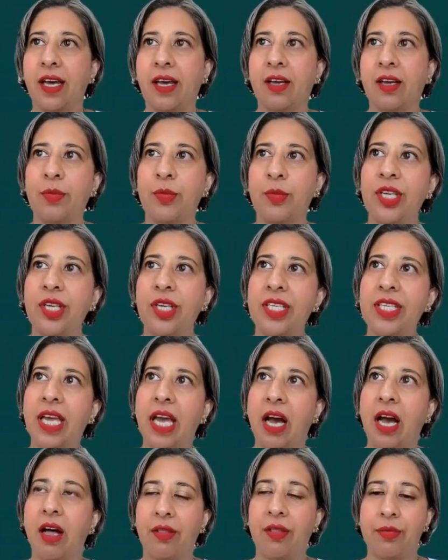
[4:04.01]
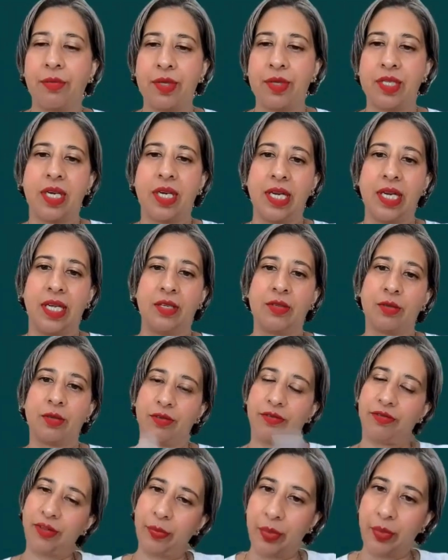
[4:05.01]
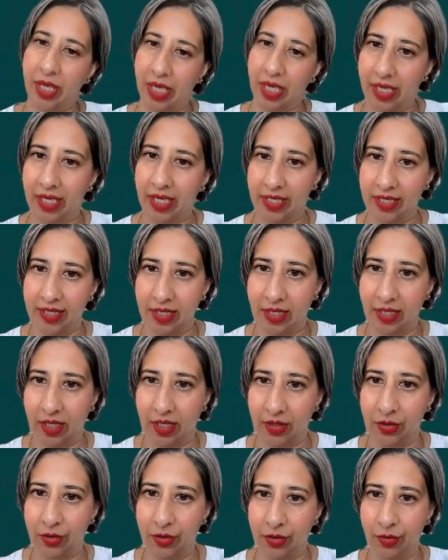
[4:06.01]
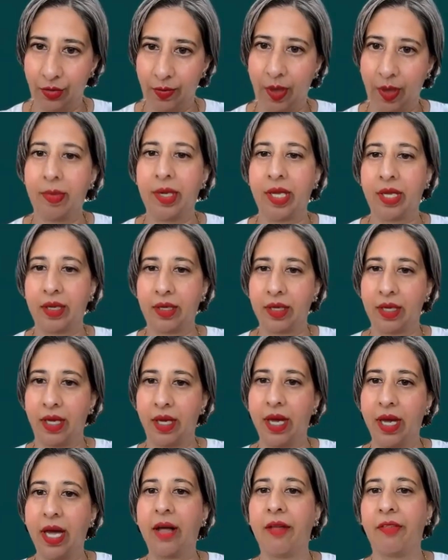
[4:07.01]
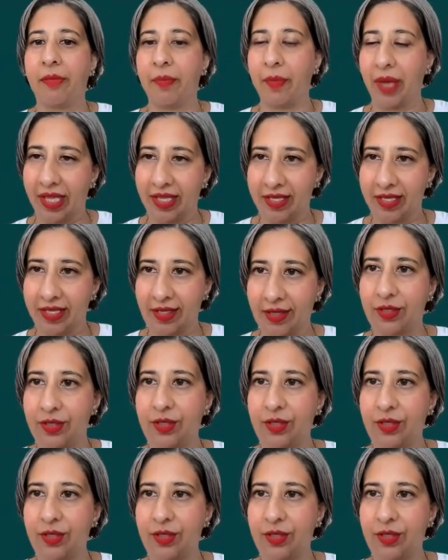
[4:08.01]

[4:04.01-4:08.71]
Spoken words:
community health is really sort of the precursor to public health medicine.